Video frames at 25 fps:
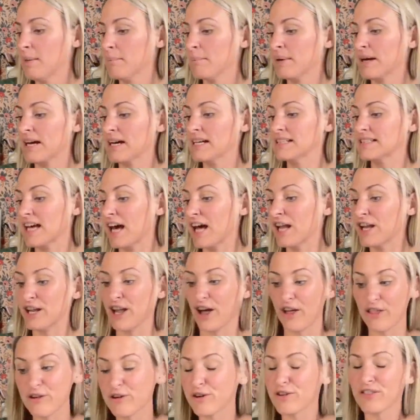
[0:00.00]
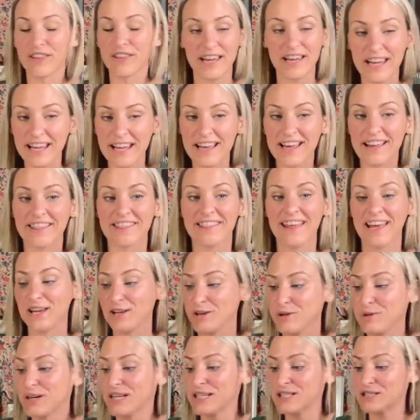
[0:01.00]
because another thing
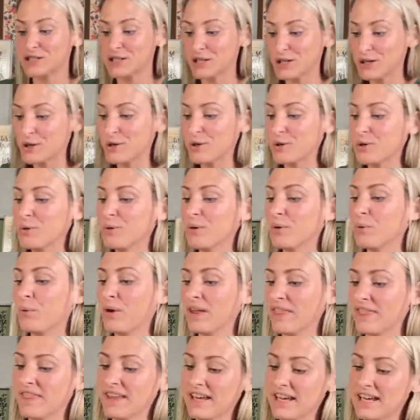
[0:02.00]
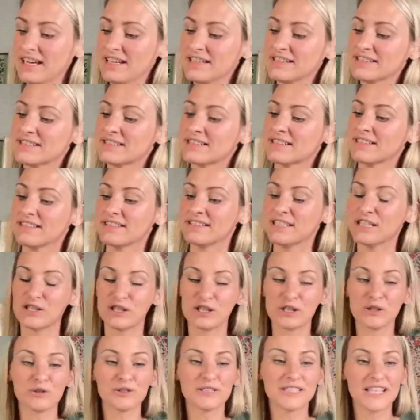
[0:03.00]
that you can do with these
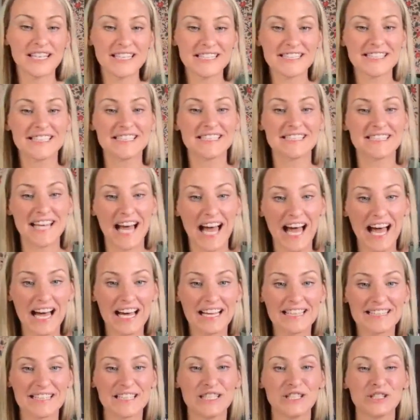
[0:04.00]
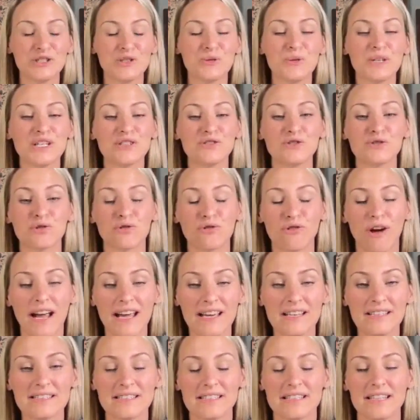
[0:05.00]
digital dust designs is you can
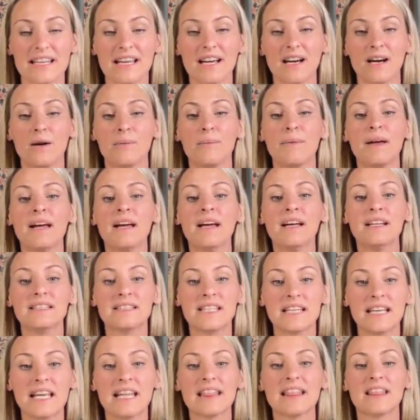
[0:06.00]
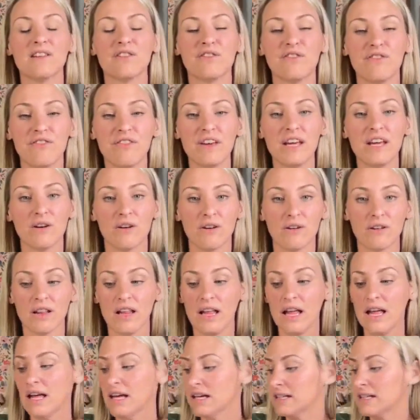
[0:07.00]
trace them to get the feel.